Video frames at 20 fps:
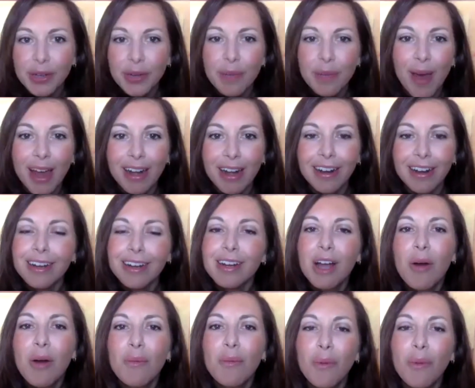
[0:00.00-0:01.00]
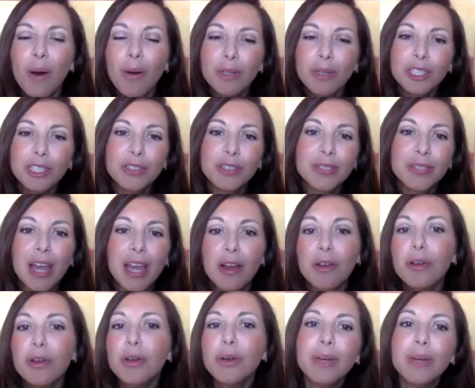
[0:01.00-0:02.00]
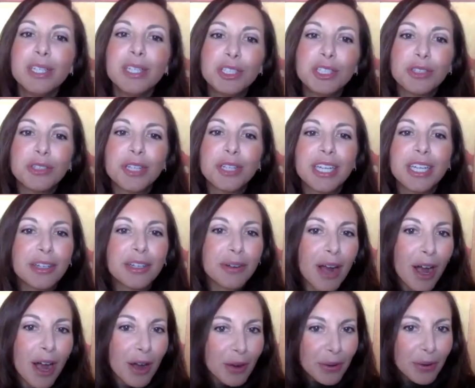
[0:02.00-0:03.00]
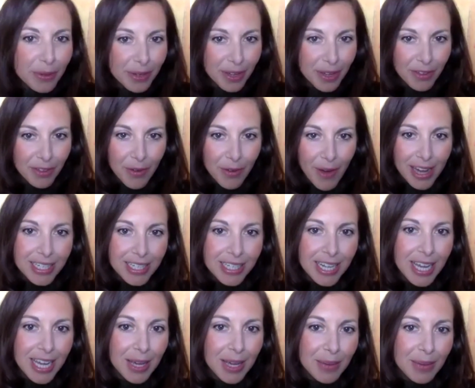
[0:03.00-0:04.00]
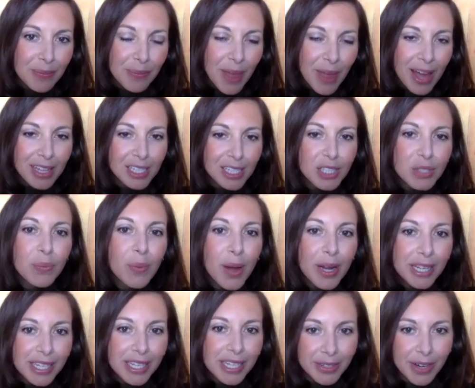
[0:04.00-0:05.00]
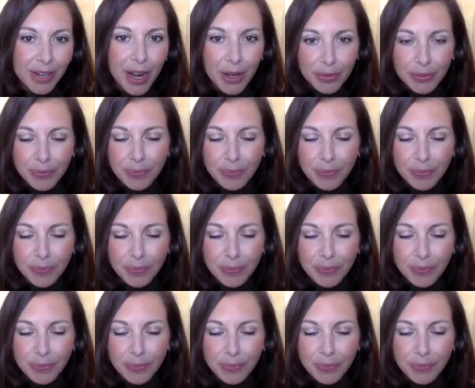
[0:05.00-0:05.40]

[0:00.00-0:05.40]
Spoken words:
better, what would you say, or who is your hero? If you had to name at least one hero.